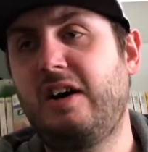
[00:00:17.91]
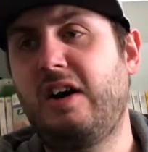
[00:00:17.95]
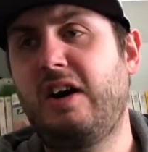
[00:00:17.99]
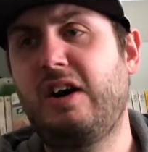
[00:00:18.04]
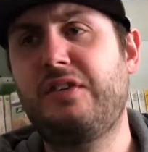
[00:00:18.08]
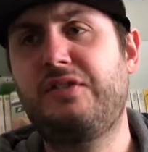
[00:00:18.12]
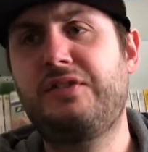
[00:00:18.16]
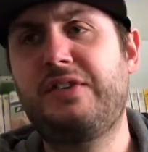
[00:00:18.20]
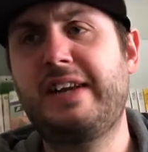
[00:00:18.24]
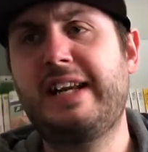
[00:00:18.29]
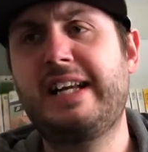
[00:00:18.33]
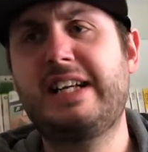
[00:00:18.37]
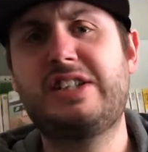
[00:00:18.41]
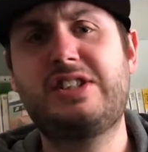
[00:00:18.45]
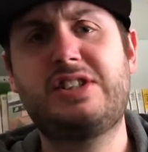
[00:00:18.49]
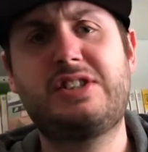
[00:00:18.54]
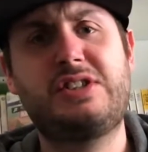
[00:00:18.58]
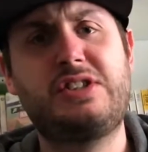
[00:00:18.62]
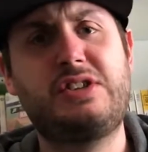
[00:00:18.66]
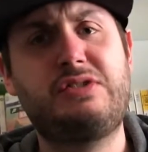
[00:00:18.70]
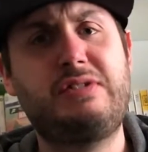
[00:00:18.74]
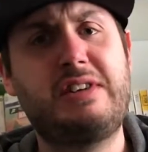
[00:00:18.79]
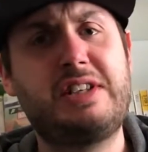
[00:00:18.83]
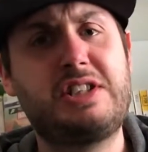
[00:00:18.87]
I
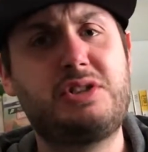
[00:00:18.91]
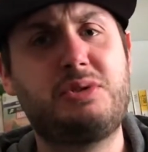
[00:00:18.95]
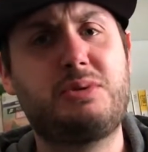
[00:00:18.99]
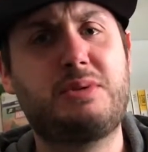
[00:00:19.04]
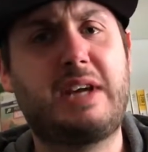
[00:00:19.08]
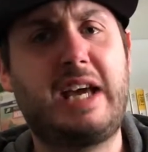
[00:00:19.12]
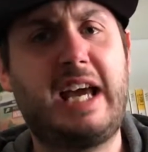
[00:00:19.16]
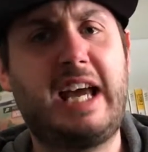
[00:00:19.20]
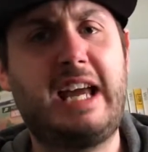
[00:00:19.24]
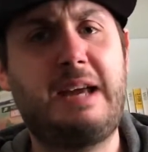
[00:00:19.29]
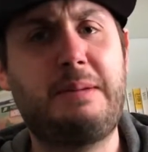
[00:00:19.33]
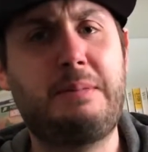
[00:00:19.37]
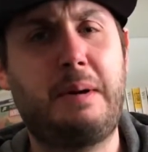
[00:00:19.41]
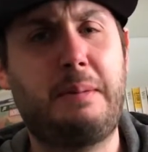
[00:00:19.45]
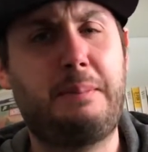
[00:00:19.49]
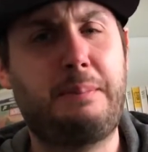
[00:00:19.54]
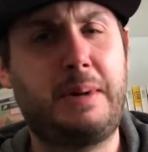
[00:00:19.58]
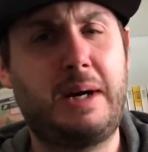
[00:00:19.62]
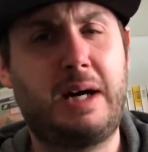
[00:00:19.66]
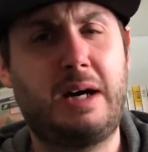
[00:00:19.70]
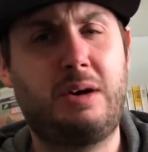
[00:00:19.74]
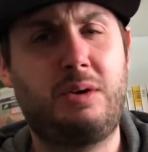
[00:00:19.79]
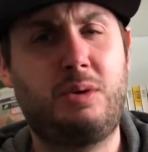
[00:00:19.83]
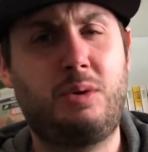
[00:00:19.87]
finished the original game
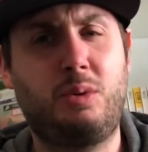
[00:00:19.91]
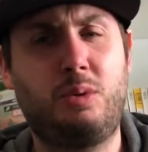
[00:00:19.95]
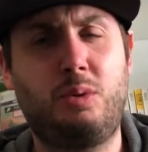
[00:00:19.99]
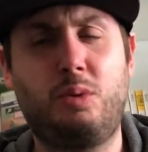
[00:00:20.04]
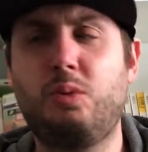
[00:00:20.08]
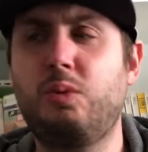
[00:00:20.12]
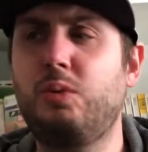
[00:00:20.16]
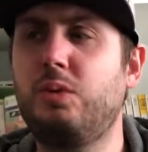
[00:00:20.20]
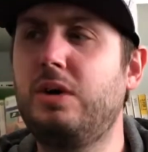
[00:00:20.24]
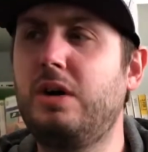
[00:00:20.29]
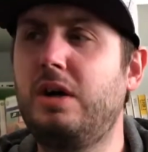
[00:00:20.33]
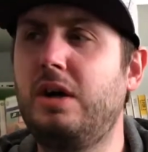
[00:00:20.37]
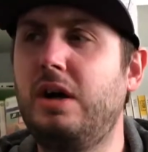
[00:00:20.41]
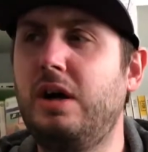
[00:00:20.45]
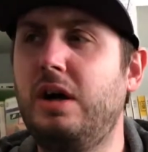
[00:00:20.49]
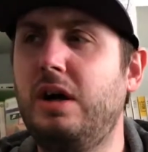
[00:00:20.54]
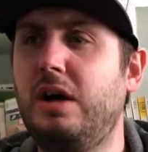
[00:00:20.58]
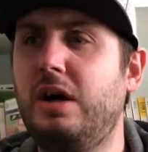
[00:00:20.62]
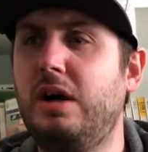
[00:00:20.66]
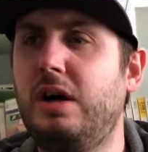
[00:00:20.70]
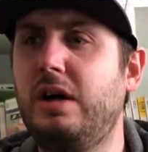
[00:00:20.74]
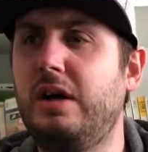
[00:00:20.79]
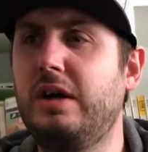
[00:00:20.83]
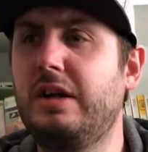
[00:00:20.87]
about
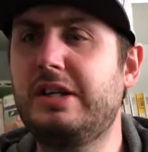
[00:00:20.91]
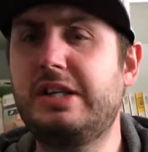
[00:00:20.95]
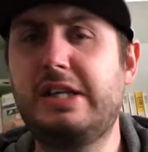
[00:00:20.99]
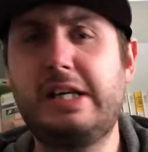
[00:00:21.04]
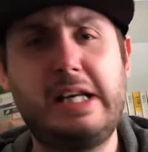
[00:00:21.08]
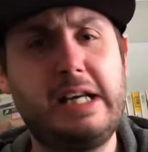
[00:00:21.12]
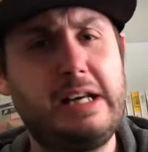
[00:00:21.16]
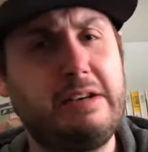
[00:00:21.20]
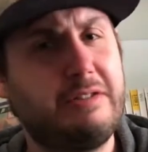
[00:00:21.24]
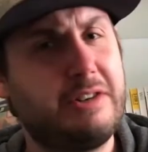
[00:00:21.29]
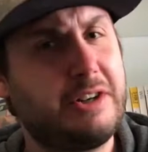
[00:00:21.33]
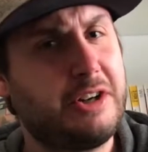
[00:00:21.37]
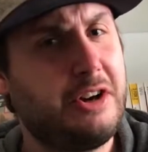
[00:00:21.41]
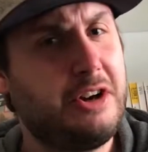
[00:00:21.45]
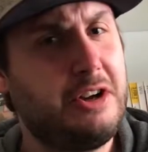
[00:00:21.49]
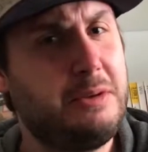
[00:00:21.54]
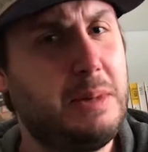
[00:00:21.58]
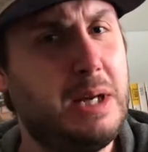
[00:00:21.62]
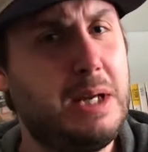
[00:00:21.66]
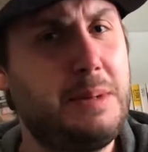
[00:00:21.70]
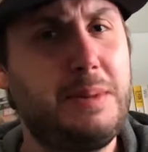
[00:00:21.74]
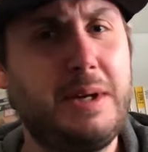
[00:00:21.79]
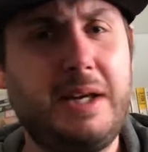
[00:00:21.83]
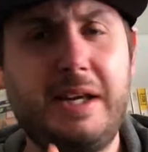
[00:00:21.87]
a year ago,
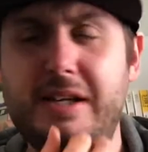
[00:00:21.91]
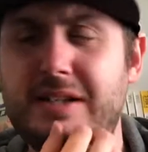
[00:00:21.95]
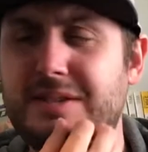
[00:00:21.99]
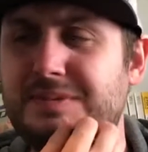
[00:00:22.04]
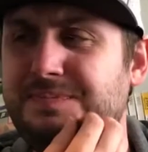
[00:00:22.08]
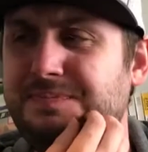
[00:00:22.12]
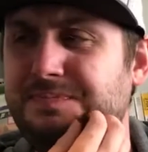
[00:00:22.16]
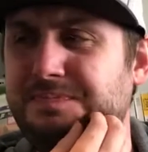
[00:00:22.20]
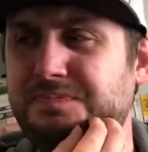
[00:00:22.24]
maybe.